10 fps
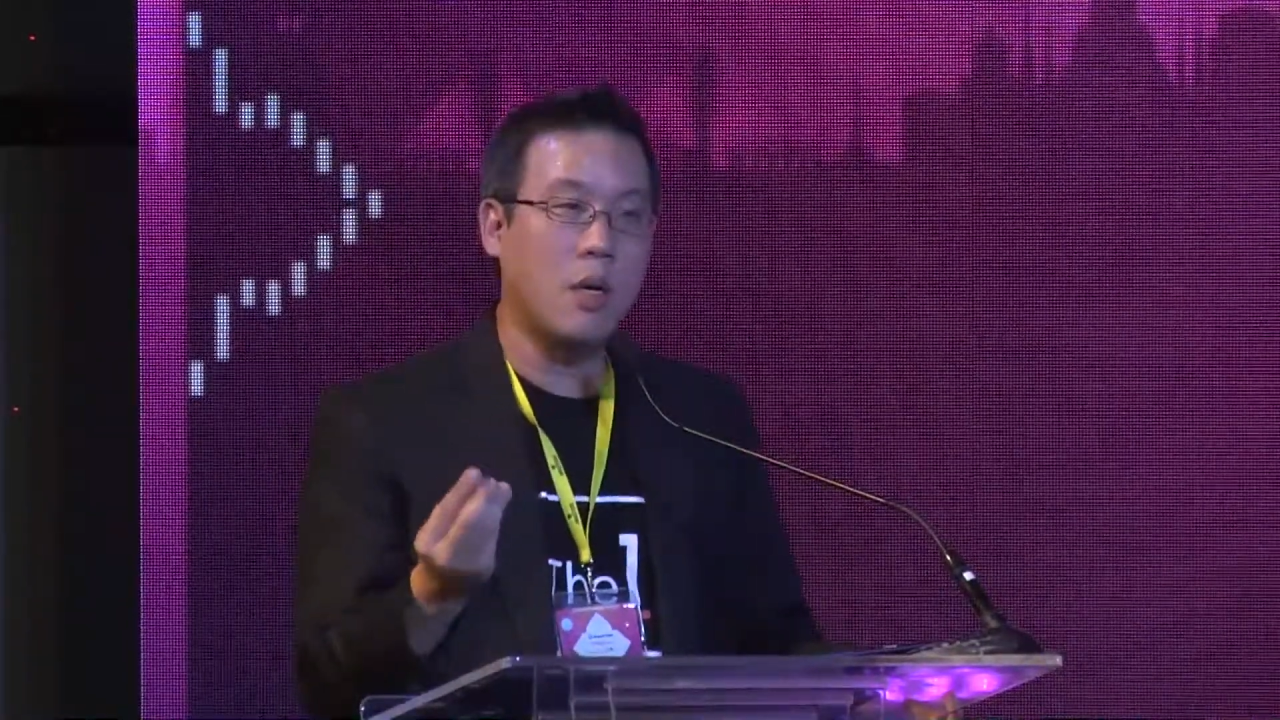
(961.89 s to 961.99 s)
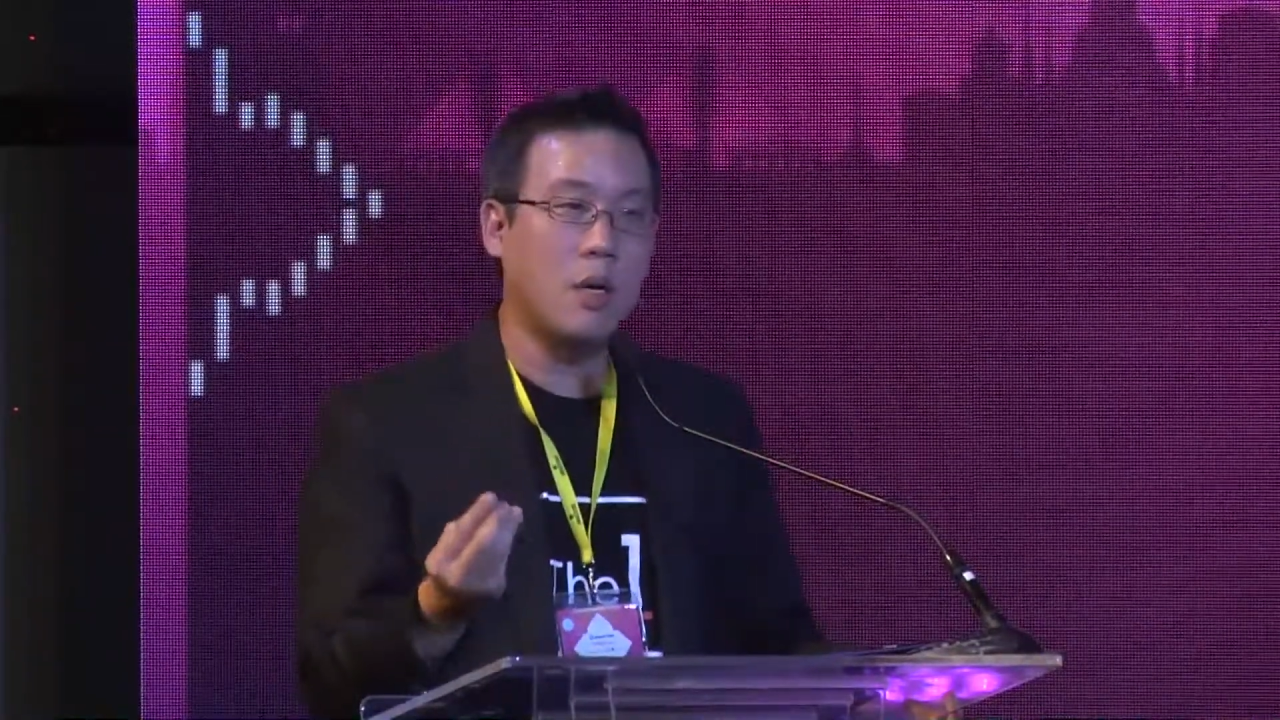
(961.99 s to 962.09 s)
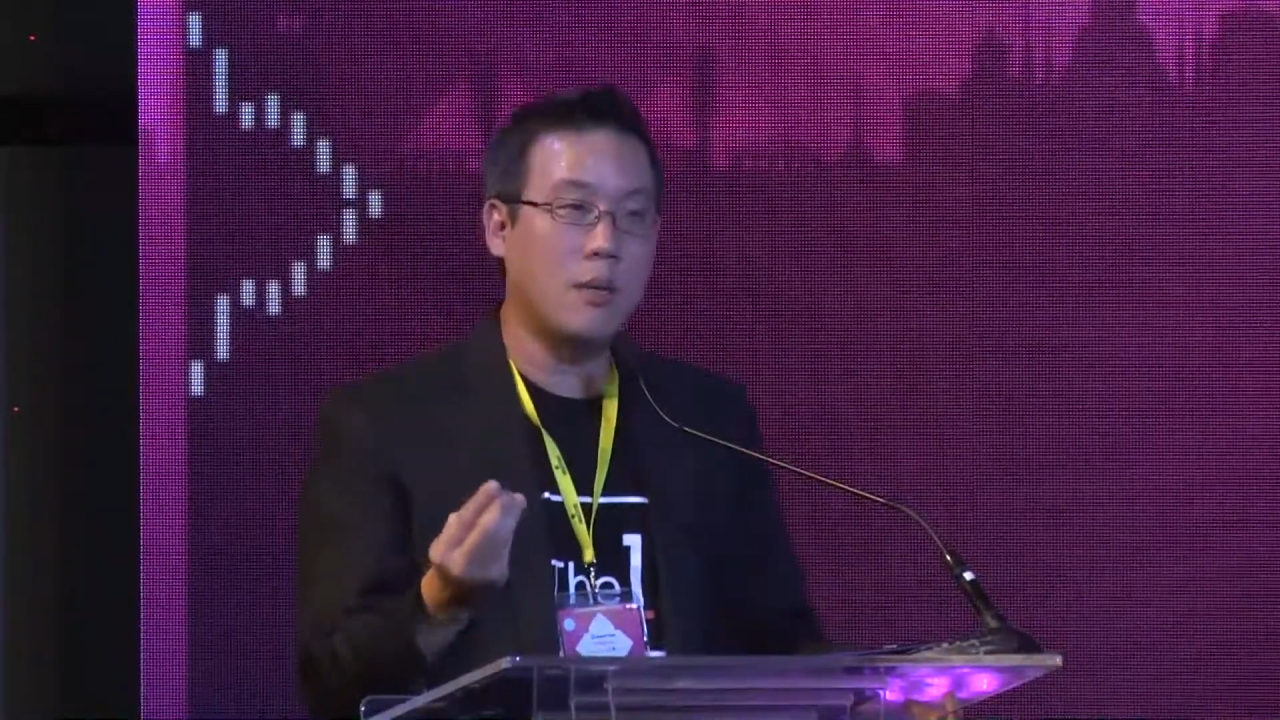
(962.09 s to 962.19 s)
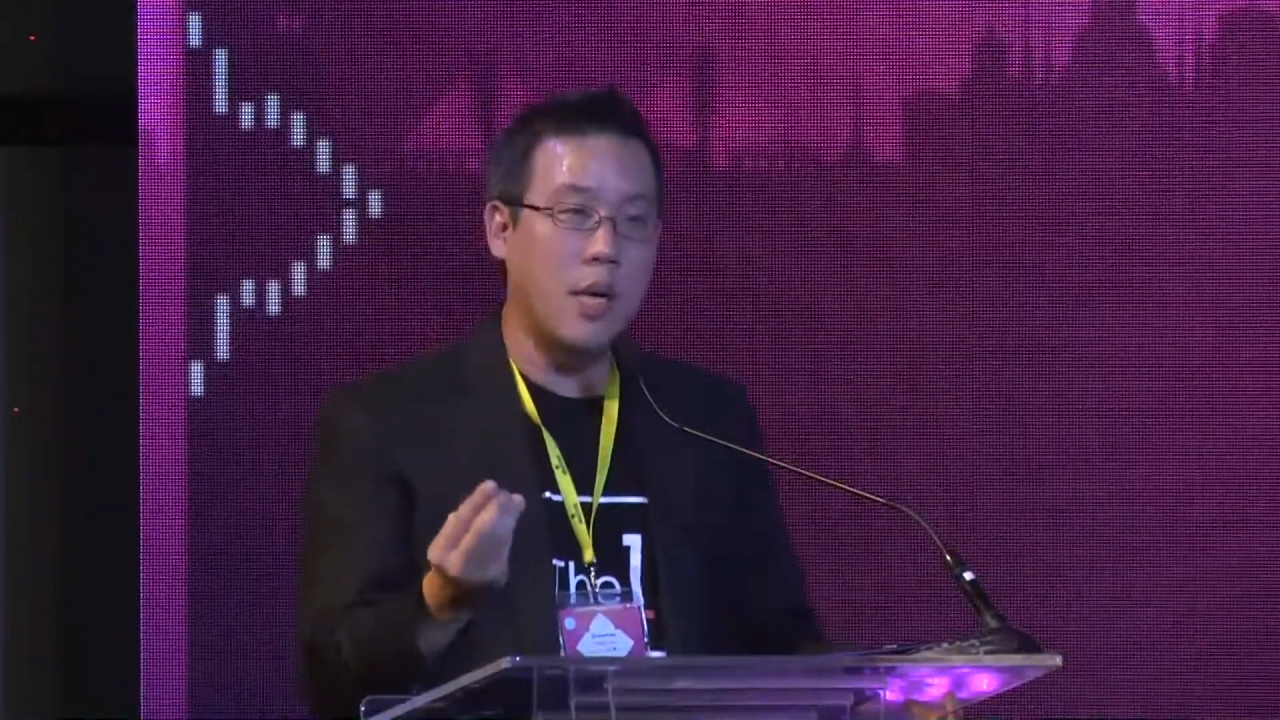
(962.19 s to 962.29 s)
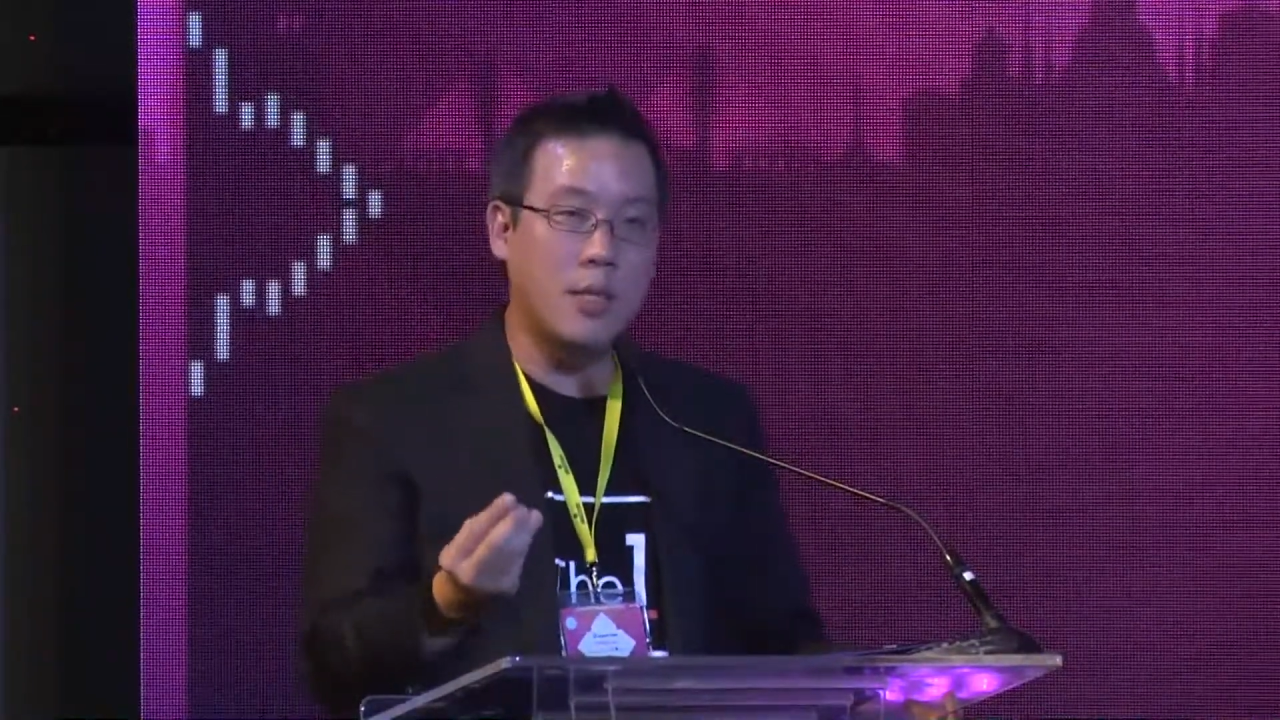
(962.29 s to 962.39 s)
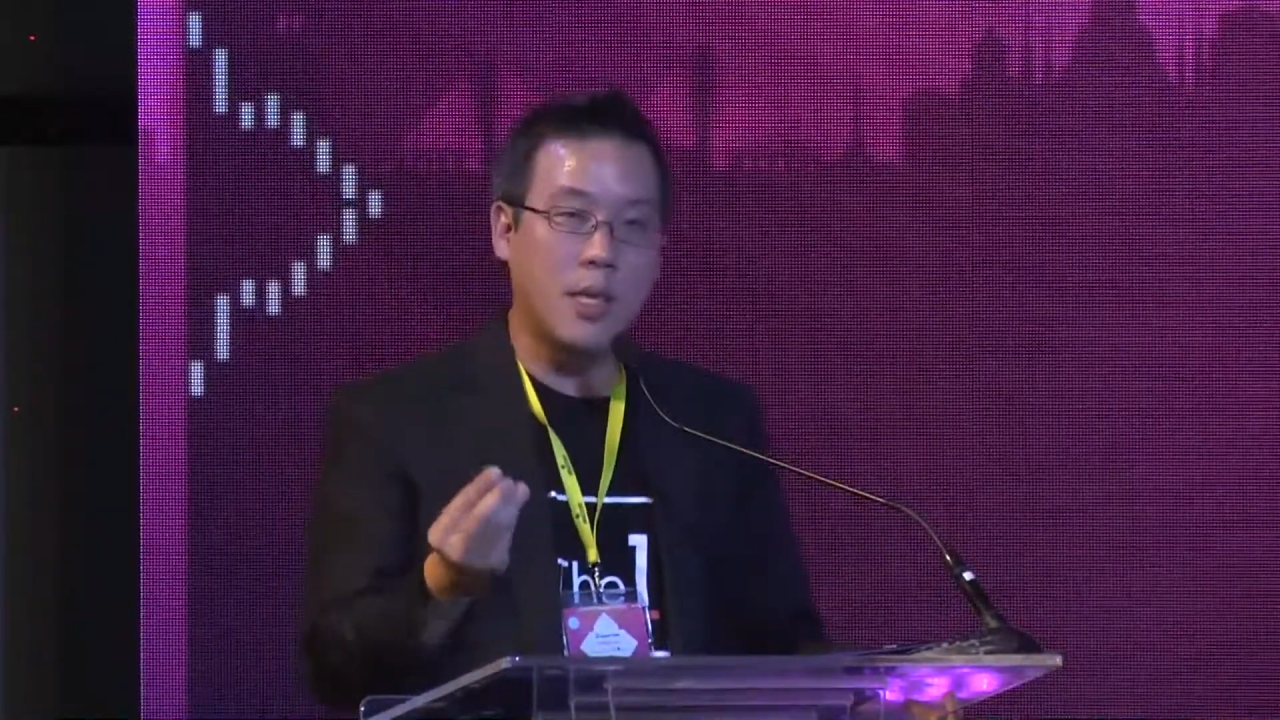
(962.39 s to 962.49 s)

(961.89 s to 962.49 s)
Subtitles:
transact